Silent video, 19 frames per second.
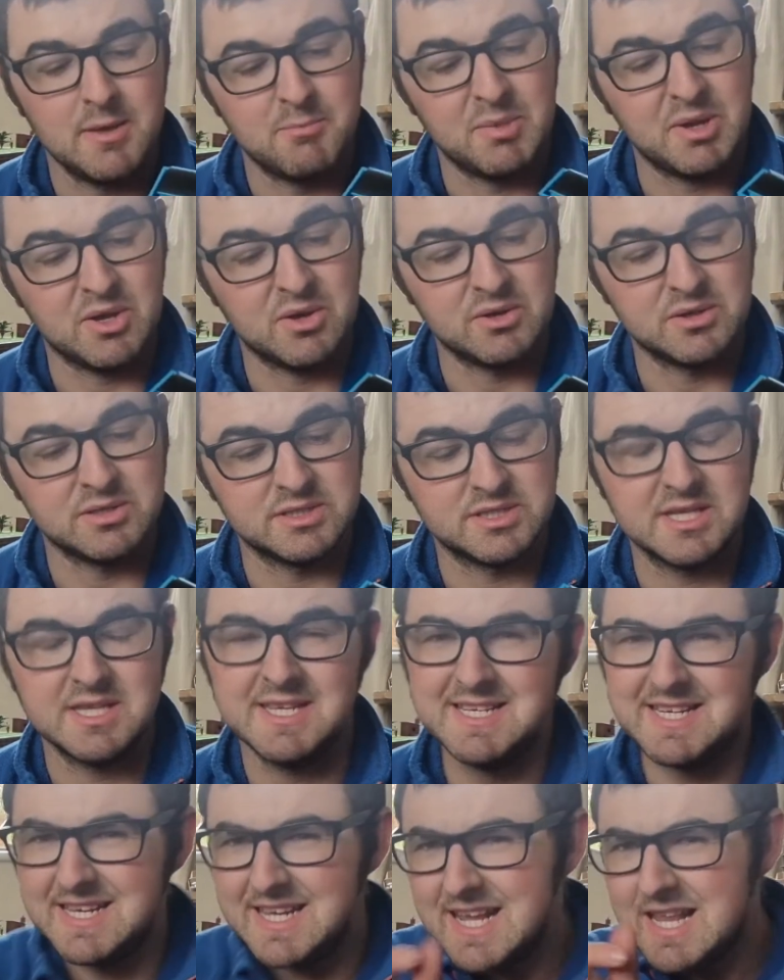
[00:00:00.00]
Because
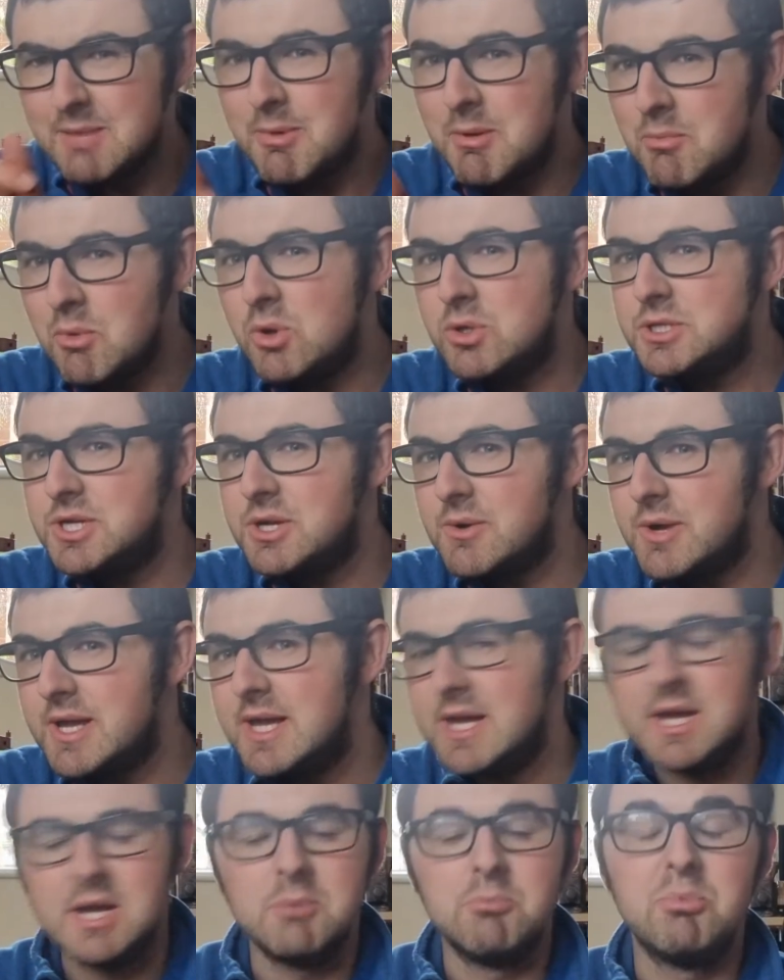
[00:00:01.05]
there's a little bit more to it,
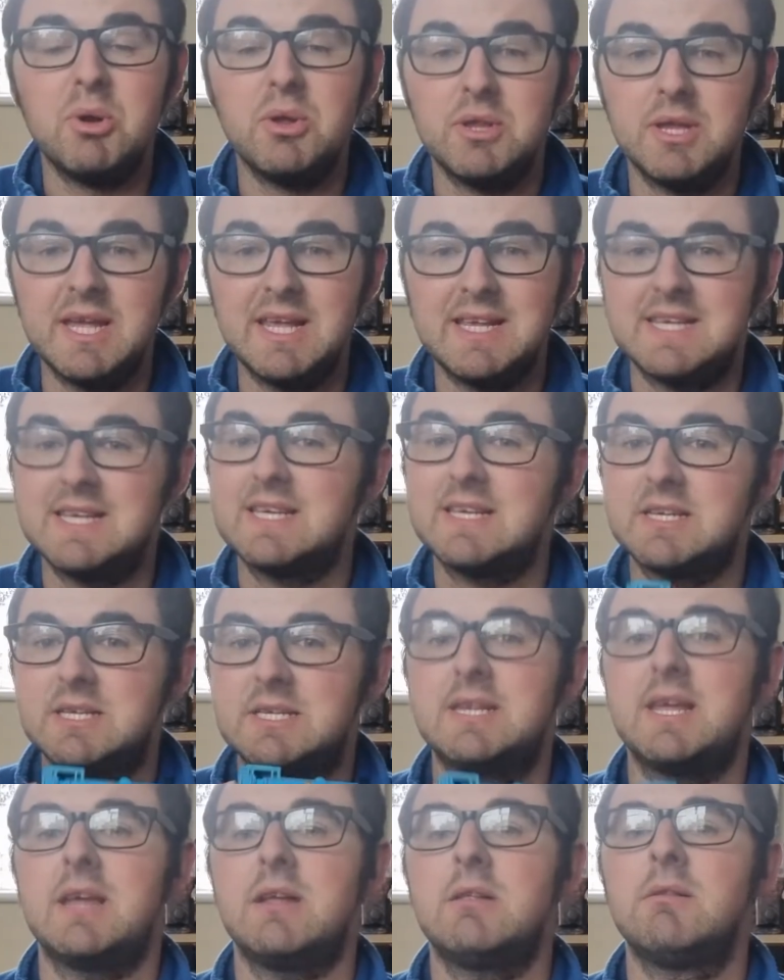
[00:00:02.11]
but it's
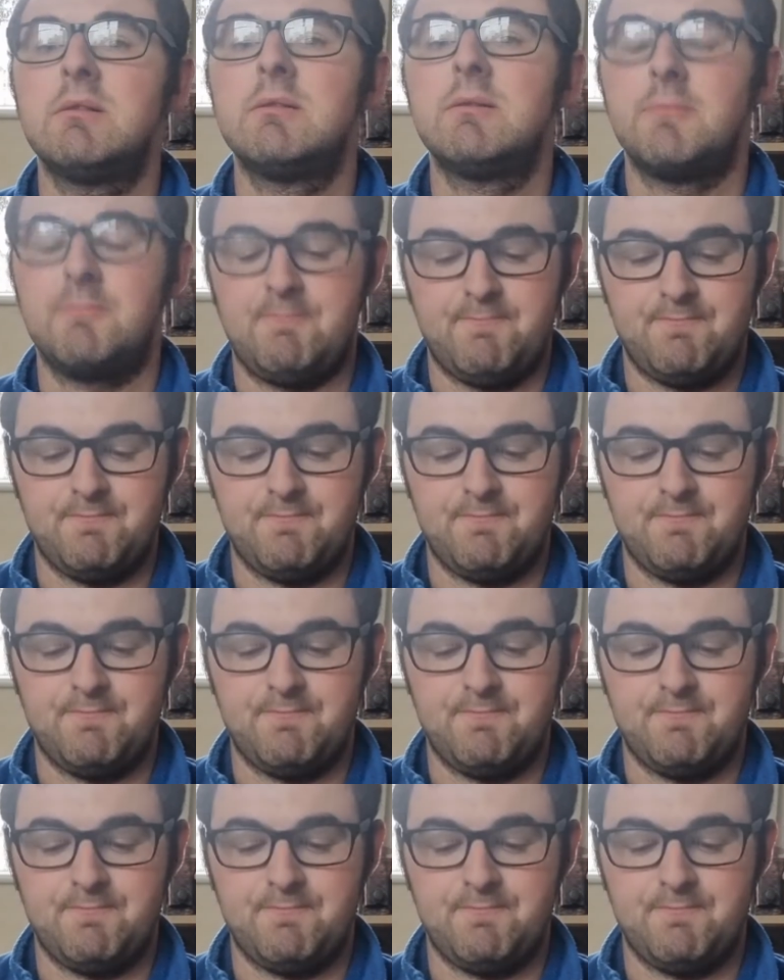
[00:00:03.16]
still